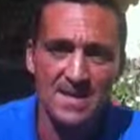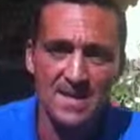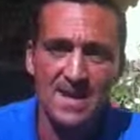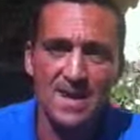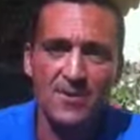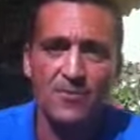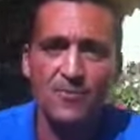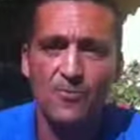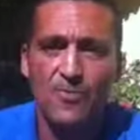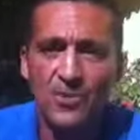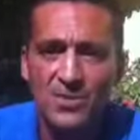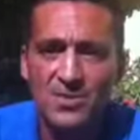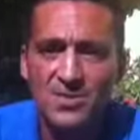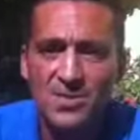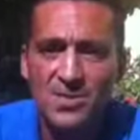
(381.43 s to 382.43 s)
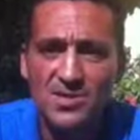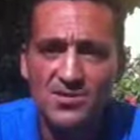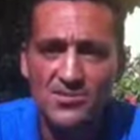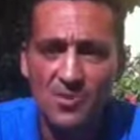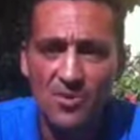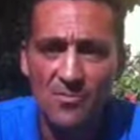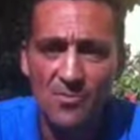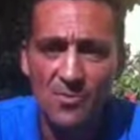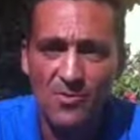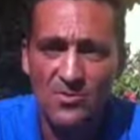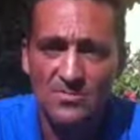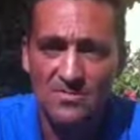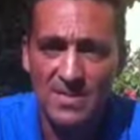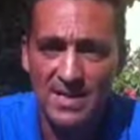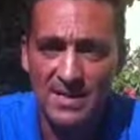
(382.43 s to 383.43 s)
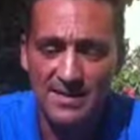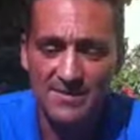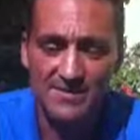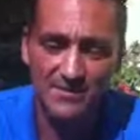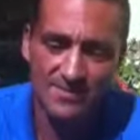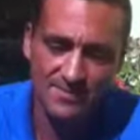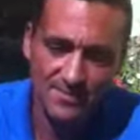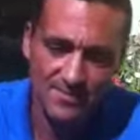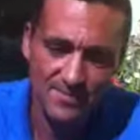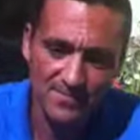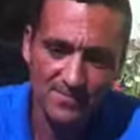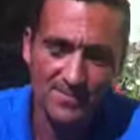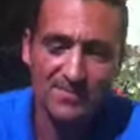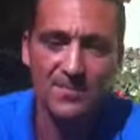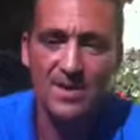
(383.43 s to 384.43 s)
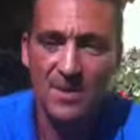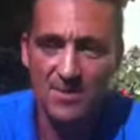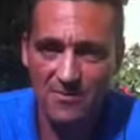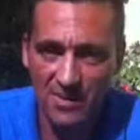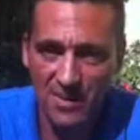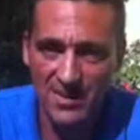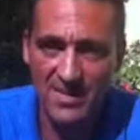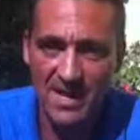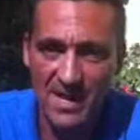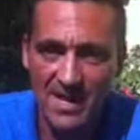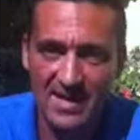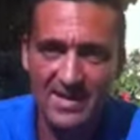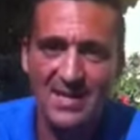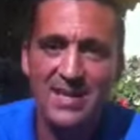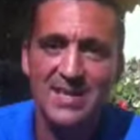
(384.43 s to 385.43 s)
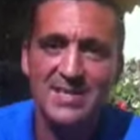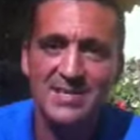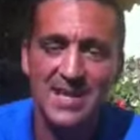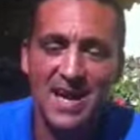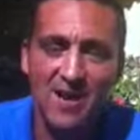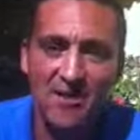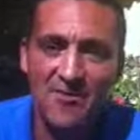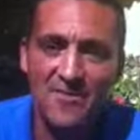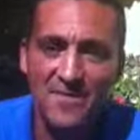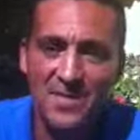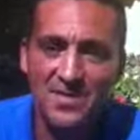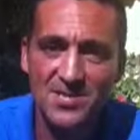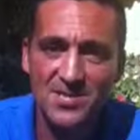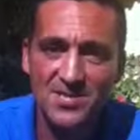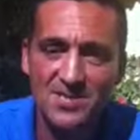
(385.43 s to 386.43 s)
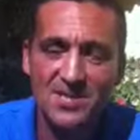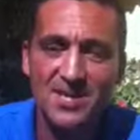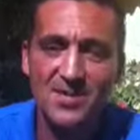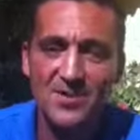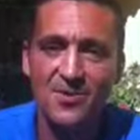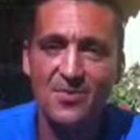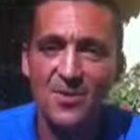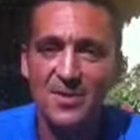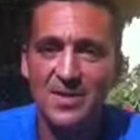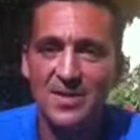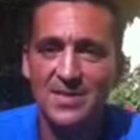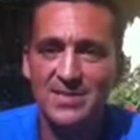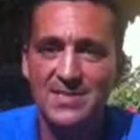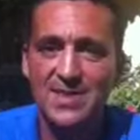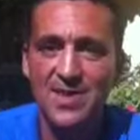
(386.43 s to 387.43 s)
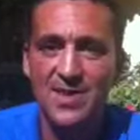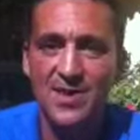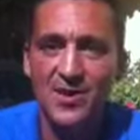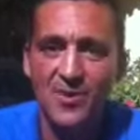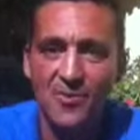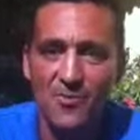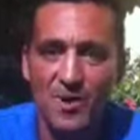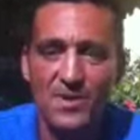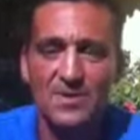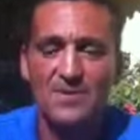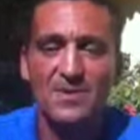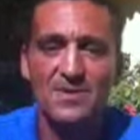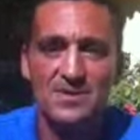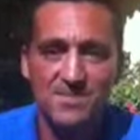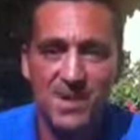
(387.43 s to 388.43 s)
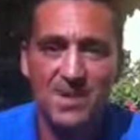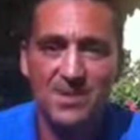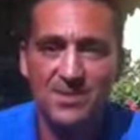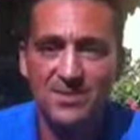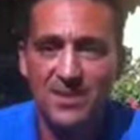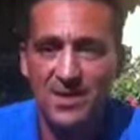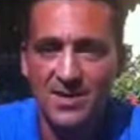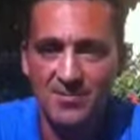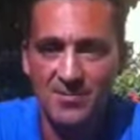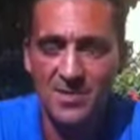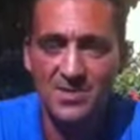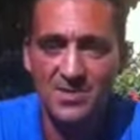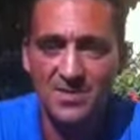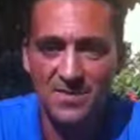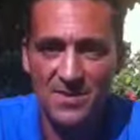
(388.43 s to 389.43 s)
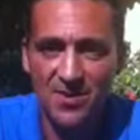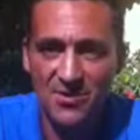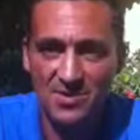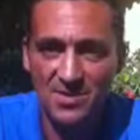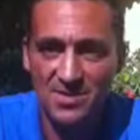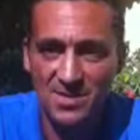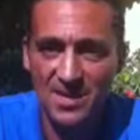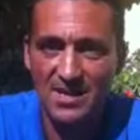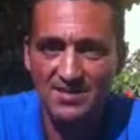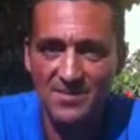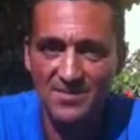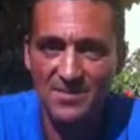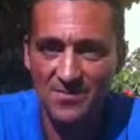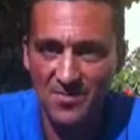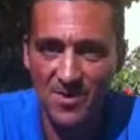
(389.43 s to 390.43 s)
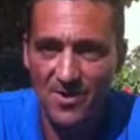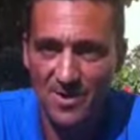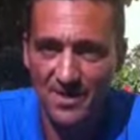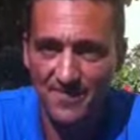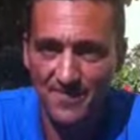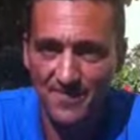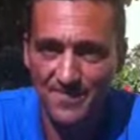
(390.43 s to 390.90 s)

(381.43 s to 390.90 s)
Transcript: Now, what does the controlled pause mean? Well, again, it is how efficient your body is when you've expelled most of the oxygen out of your body.